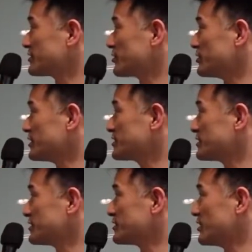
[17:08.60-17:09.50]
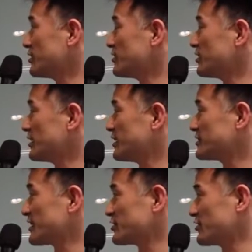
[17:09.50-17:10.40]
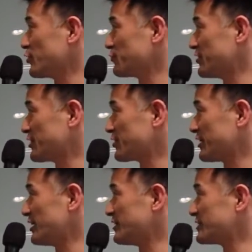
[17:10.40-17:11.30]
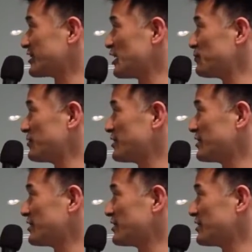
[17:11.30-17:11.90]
this is it's actually not very cleanly set up.